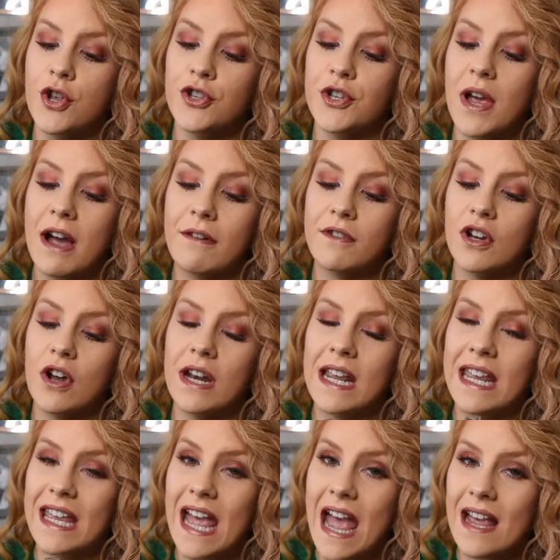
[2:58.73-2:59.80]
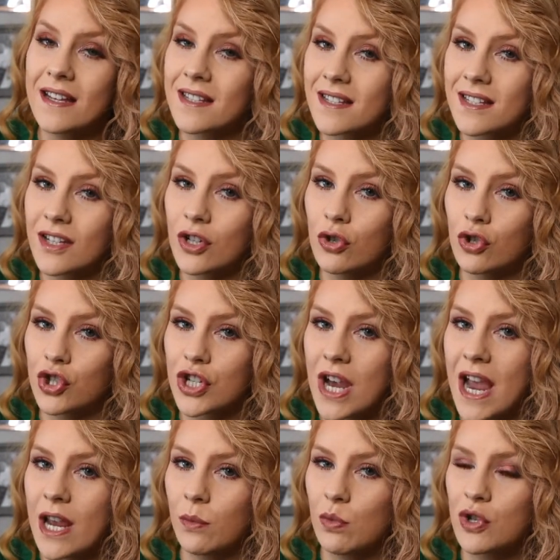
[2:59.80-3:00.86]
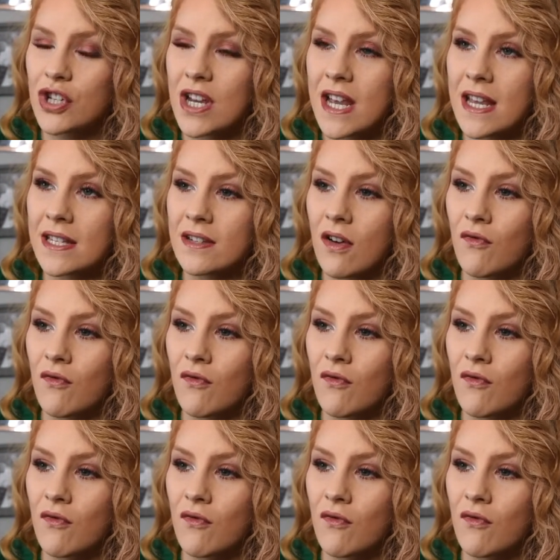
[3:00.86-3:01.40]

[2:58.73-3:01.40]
so you have to kind of guess your shade, which is